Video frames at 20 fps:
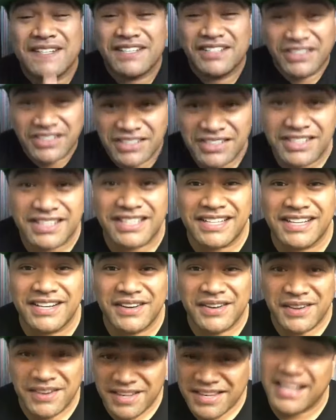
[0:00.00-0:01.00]
look
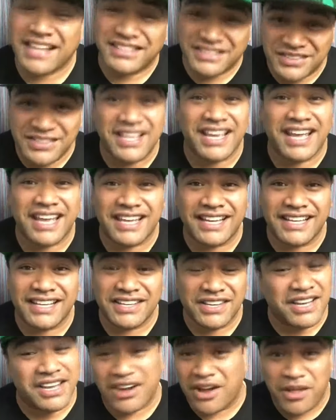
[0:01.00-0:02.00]
that you get.
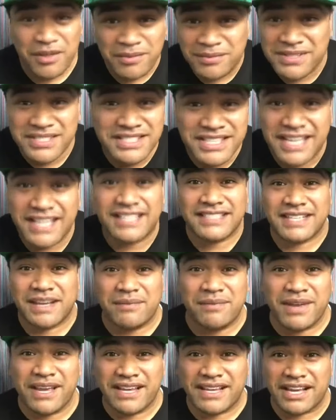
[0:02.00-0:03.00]
You get all the mistakes I
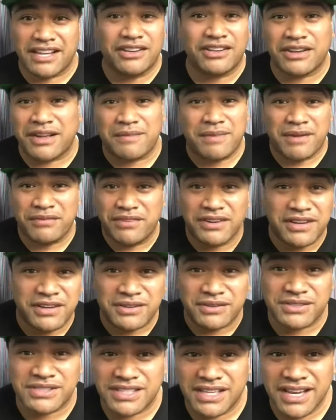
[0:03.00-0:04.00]
make. I look at my
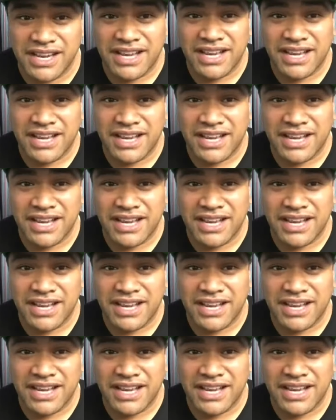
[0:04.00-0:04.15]
videos.